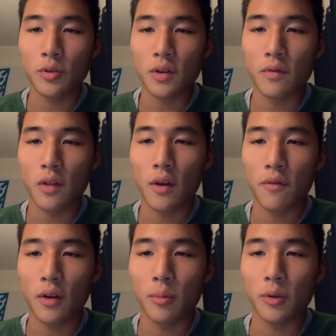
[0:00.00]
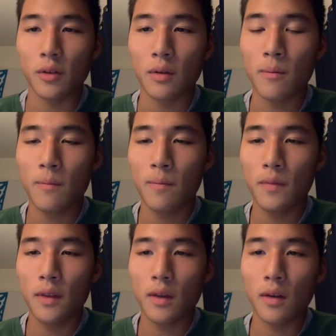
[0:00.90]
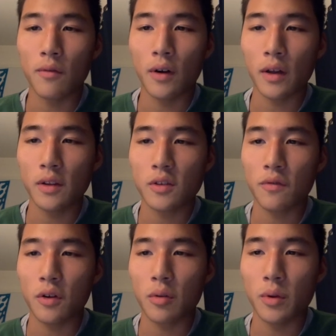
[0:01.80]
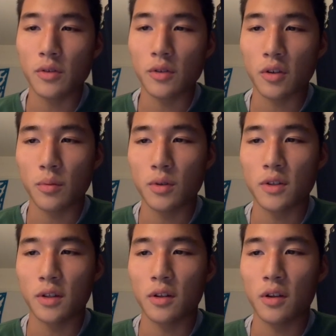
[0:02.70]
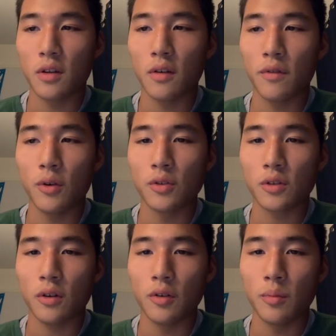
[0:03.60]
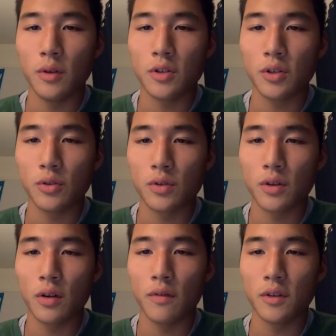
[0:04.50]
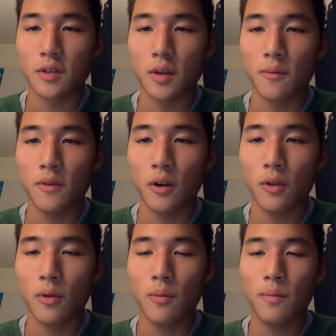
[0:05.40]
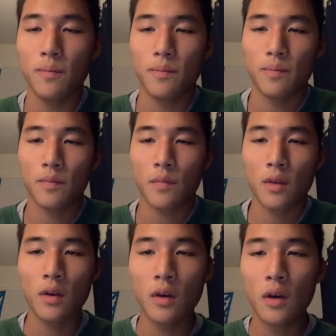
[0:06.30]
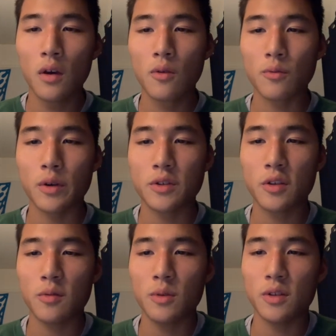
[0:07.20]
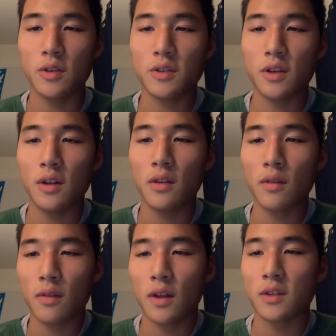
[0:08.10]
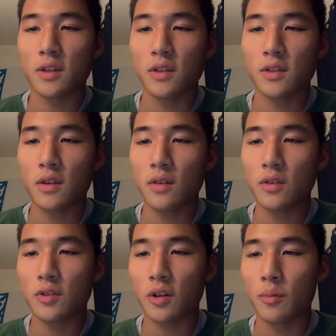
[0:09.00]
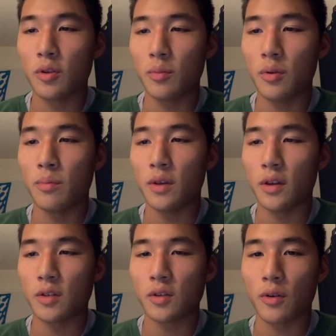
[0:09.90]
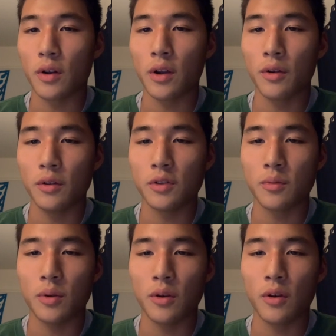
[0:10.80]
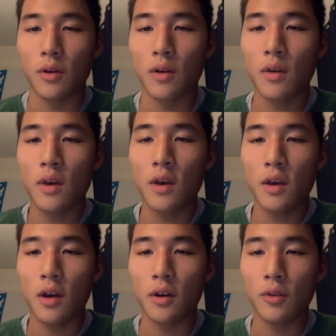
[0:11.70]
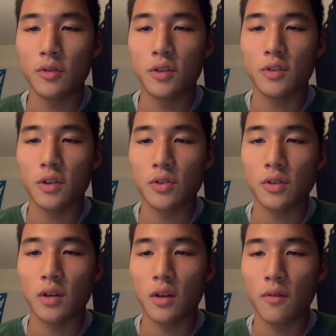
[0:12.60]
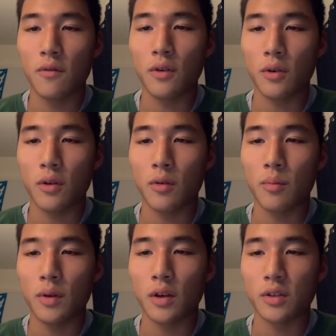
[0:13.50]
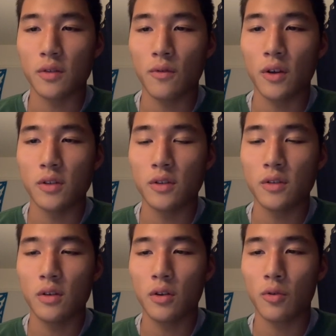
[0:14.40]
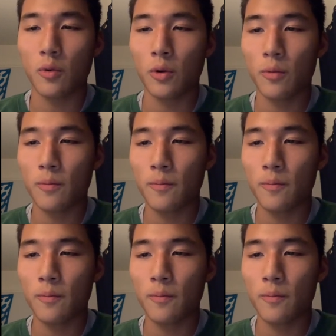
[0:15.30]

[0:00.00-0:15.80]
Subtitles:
of that family, and violates the fundamental human dignity of those called to be children of the same Father. Racism is the sin that says some human beings are inherently superior and others essentially inferior because of races, end quote.